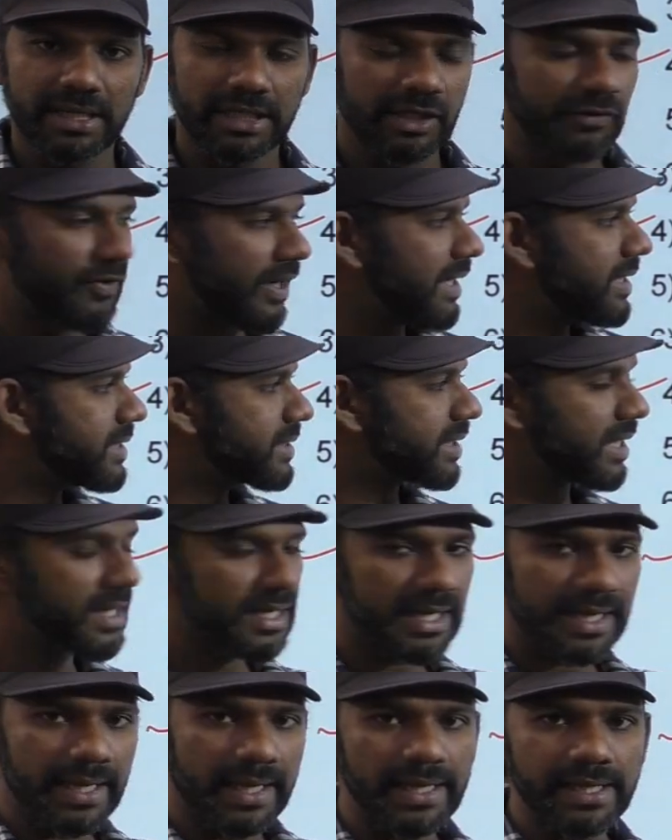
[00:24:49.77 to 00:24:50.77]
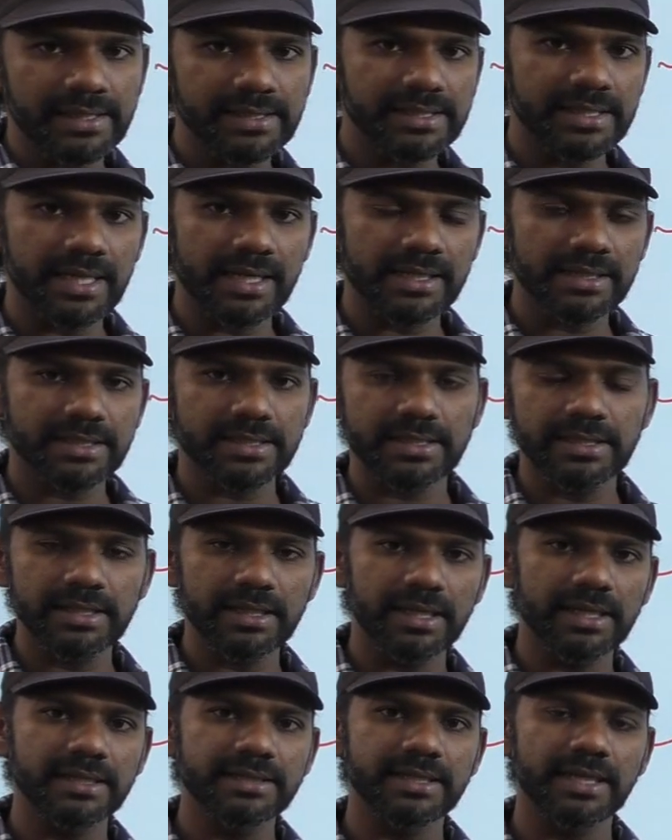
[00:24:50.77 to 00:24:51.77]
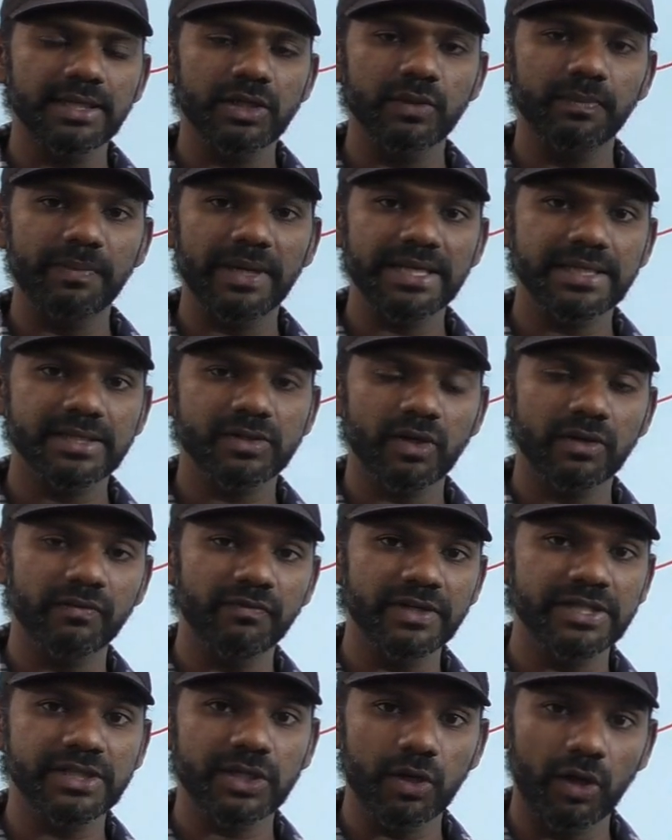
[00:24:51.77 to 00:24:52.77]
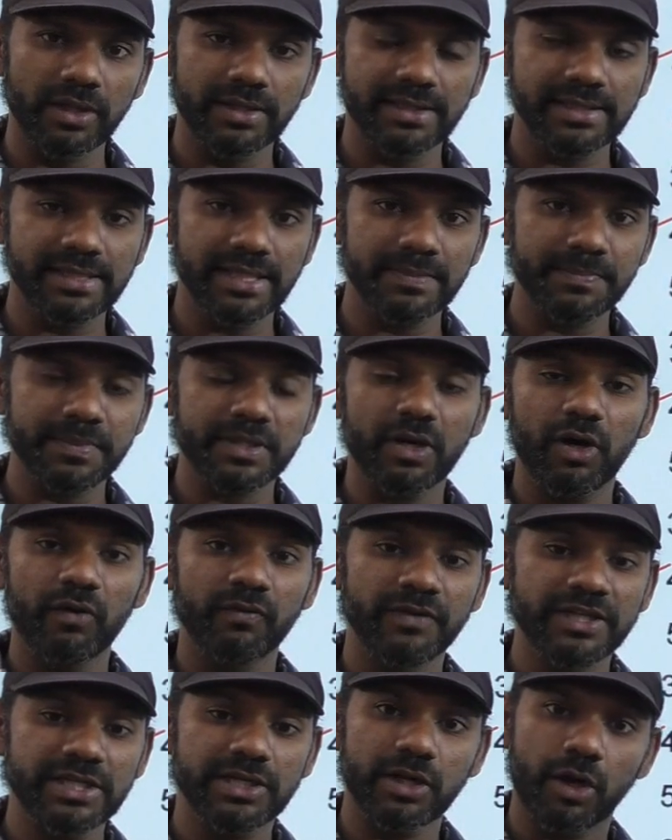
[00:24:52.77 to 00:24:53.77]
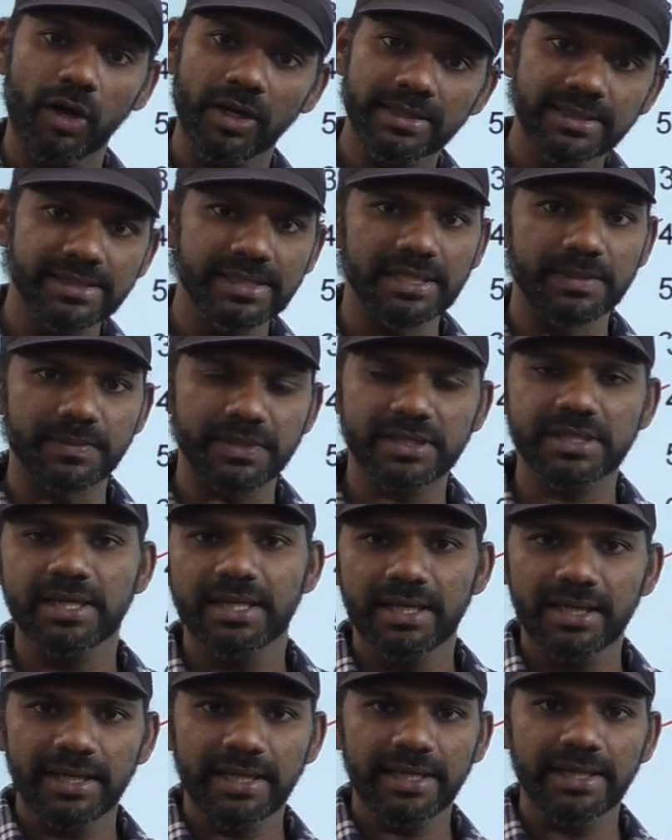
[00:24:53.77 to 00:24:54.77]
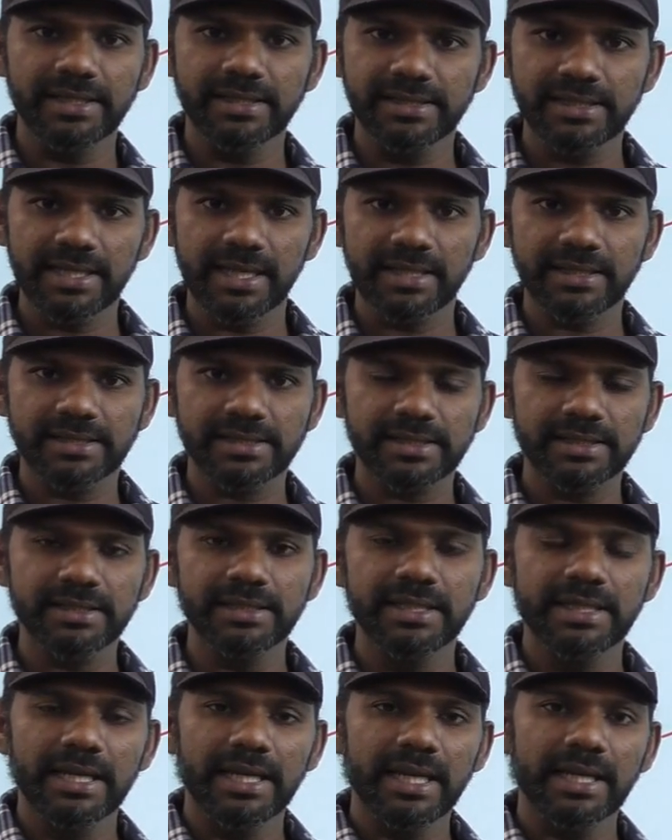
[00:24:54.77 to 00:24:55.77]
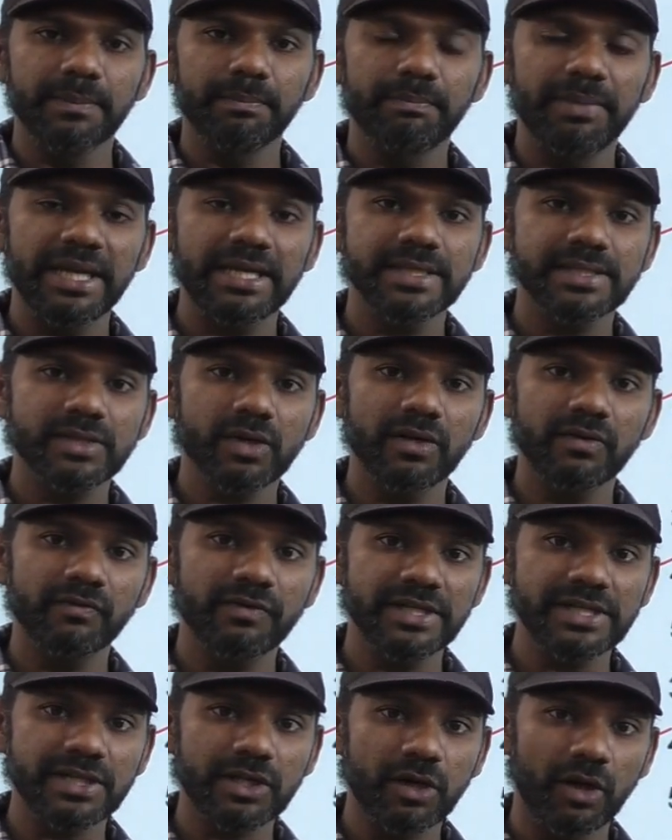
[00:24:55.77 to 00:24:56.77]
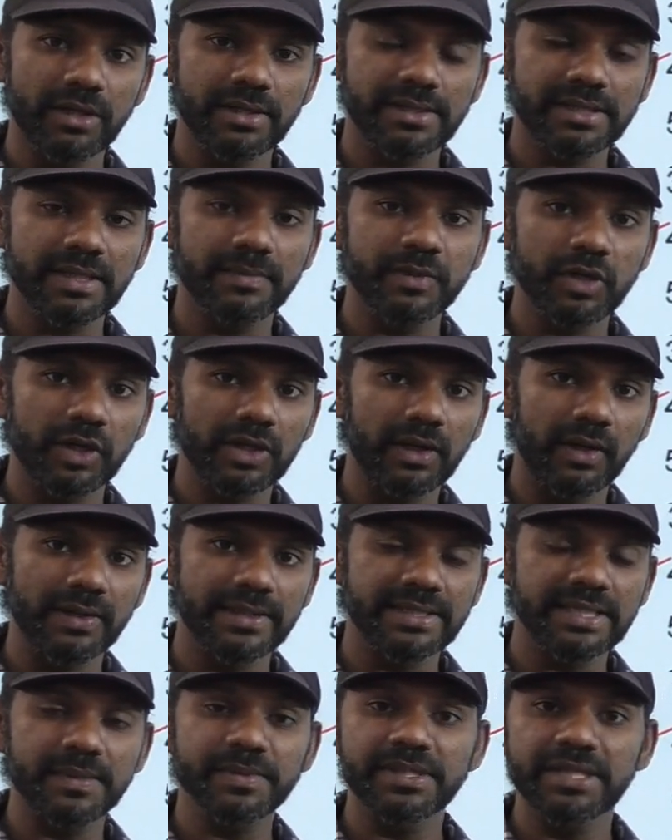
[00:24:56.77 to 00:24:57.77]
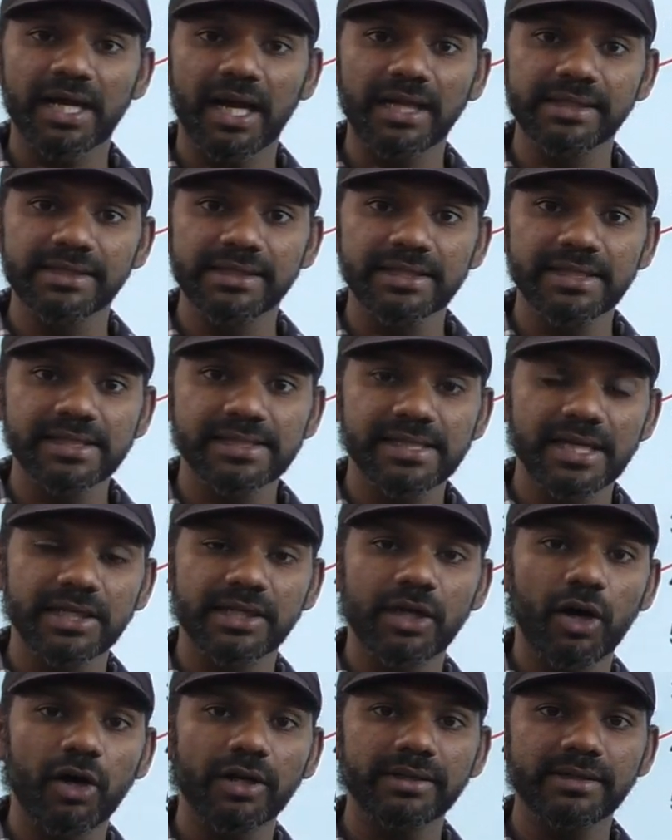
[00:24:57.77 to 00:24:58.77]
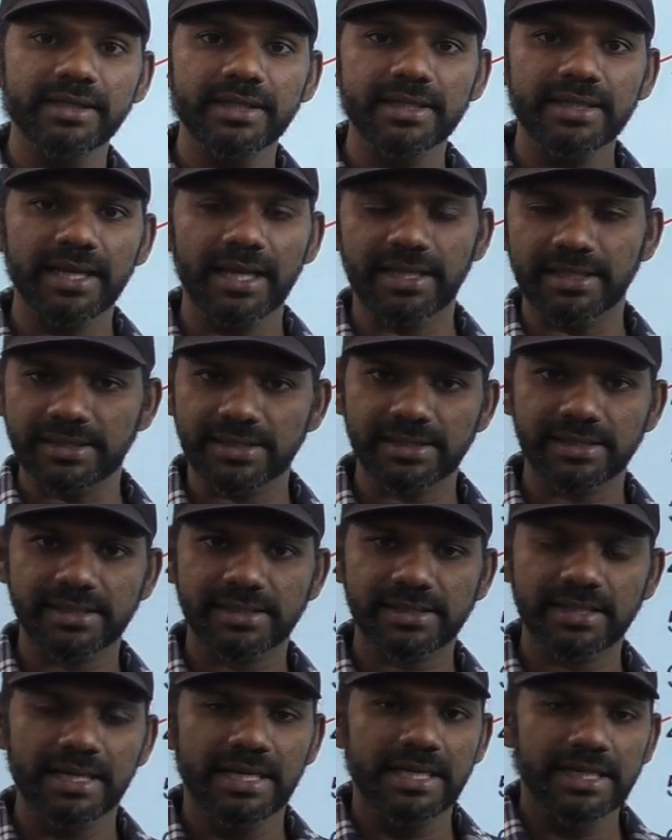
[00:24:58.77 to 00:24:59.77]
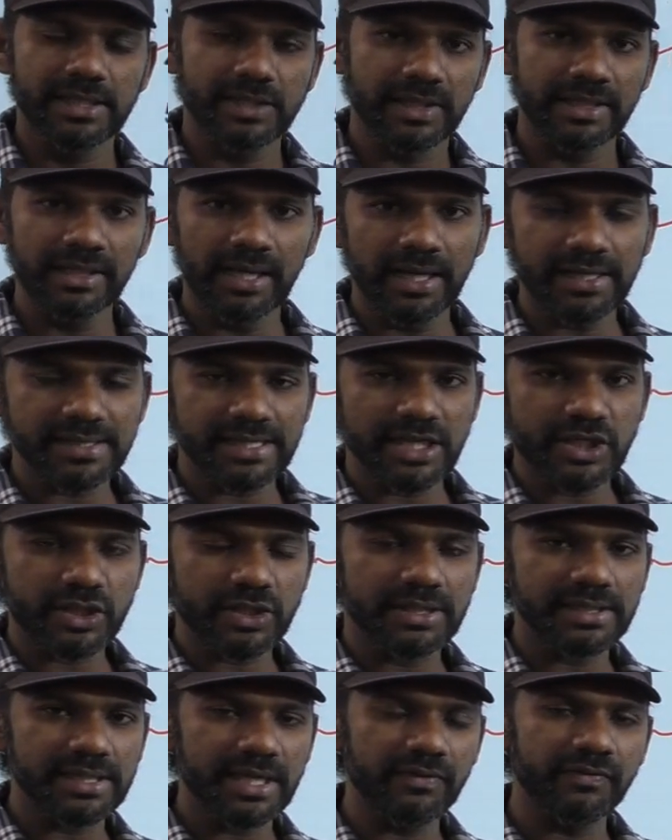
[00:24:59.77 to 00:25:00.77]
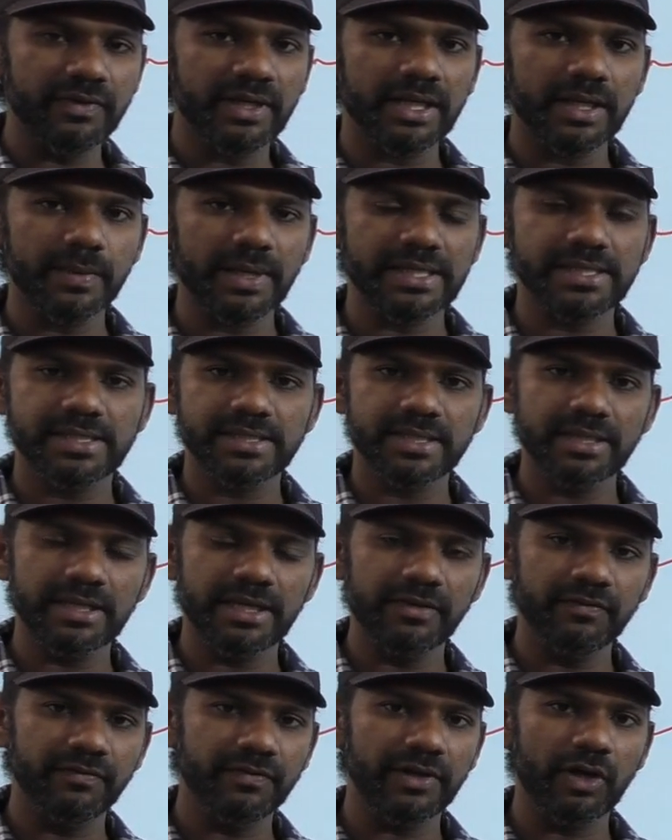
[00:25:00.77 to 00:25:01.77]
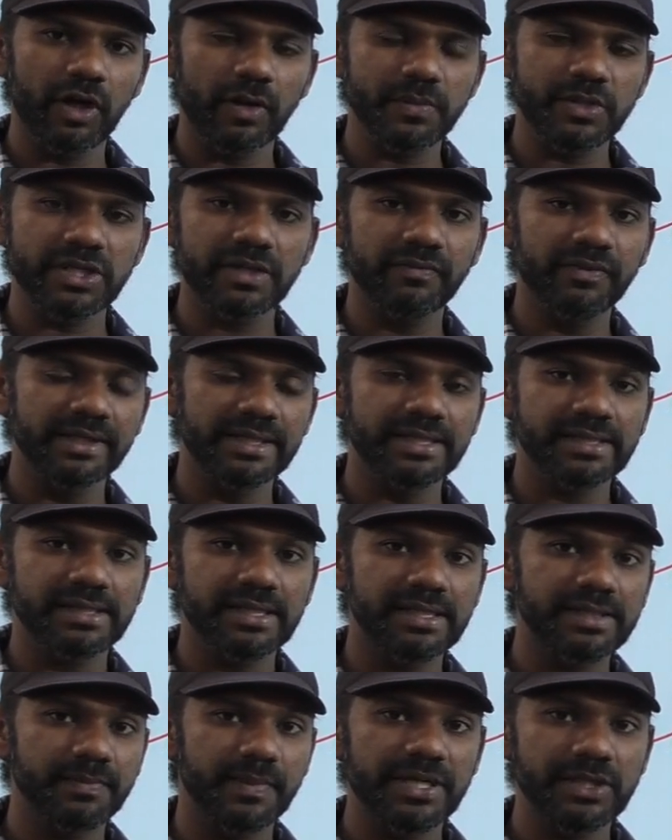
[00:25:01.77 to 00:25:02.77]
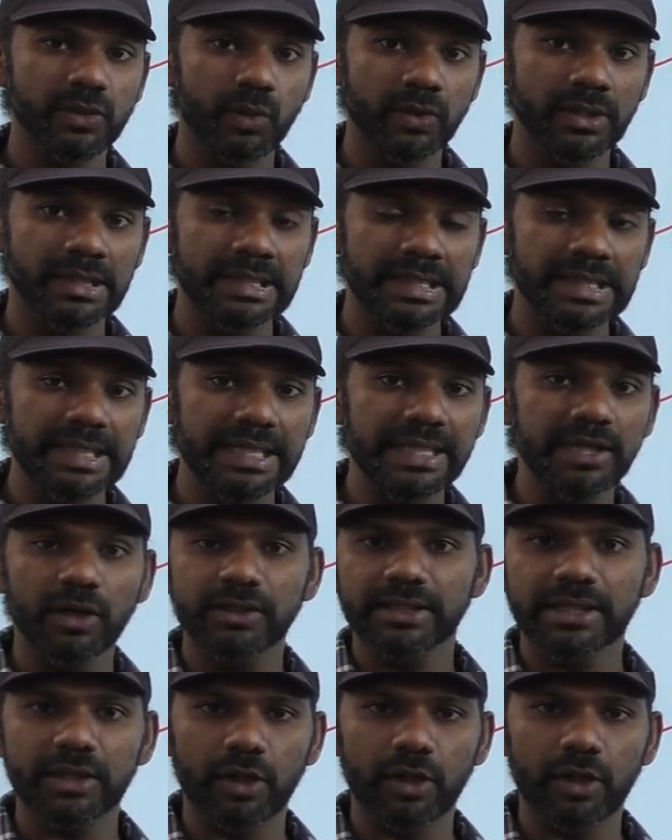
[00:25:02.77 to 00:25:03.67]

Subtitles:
If I say A is the answer, I'll tell you based on which concept or which concepts A is the answer, and based on which concept or concepts the others are not the answers. So in our sessions, every question, every option we'll discuss based only on the